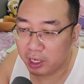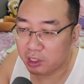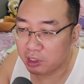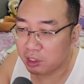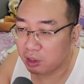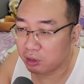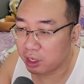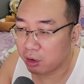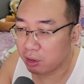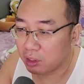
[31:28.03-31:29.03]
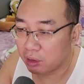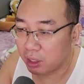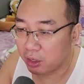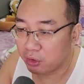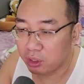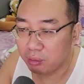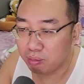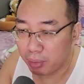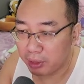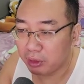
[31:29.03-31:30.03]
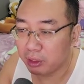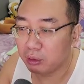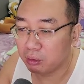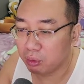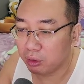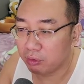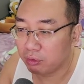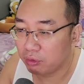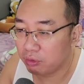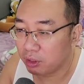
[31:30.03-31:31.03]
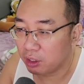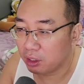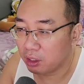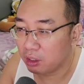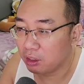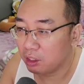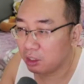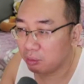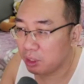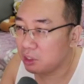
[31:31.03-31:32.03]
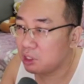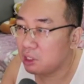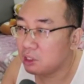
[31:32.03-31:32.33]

I see on carousell are actually bundled with PCs,